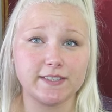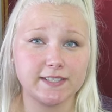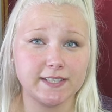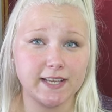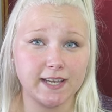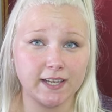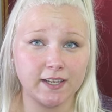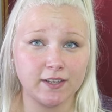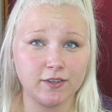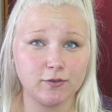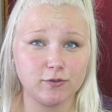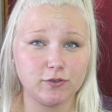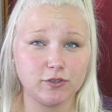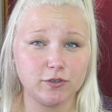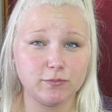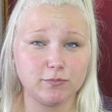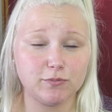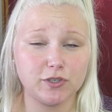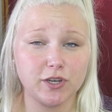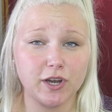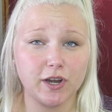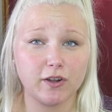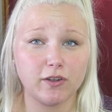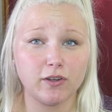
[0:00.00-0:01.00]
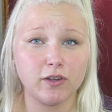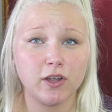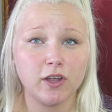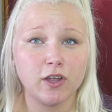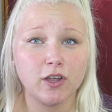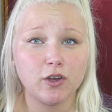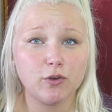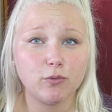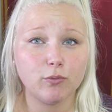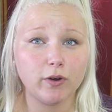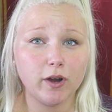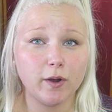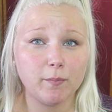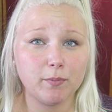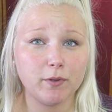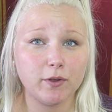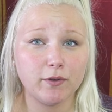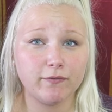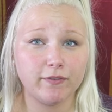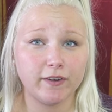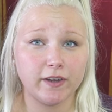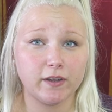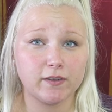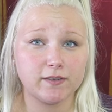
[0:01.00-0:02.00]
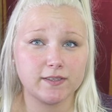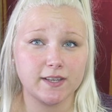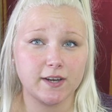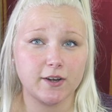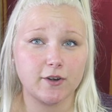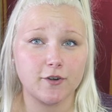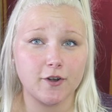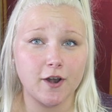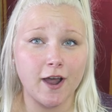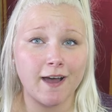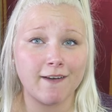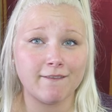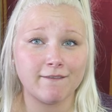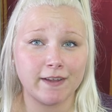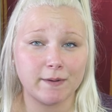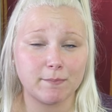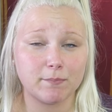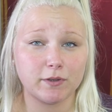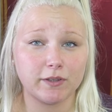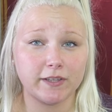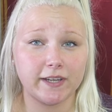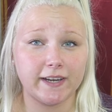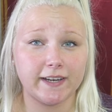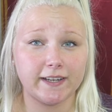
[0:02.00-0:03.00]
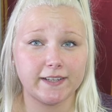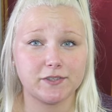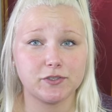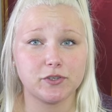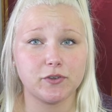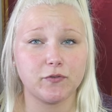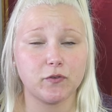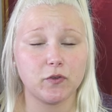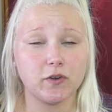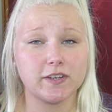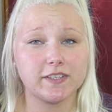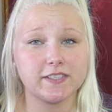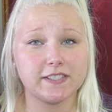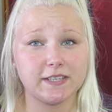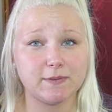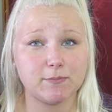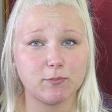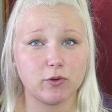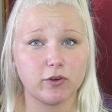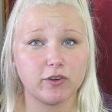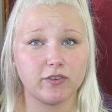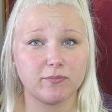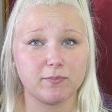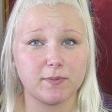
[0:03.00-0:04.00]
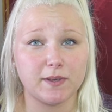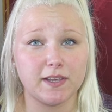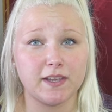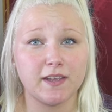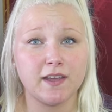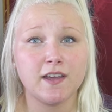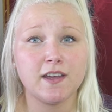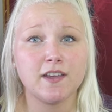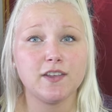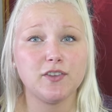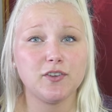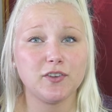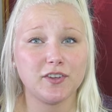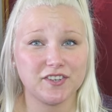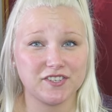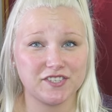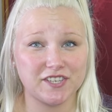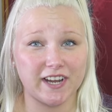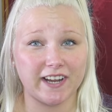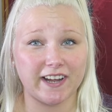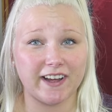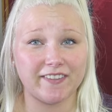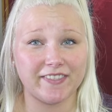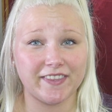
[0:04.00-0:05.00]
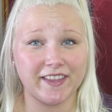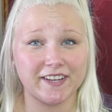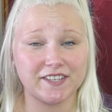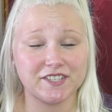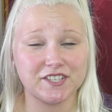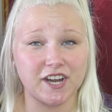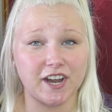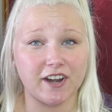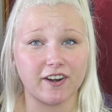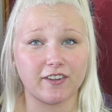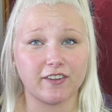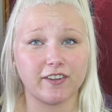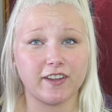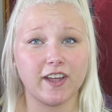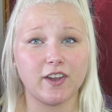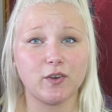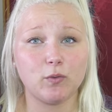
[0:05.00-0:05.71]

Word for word: a second YouTube channel where I upload videos that are not vape related, so if you want to see more of me, you can check out that channel.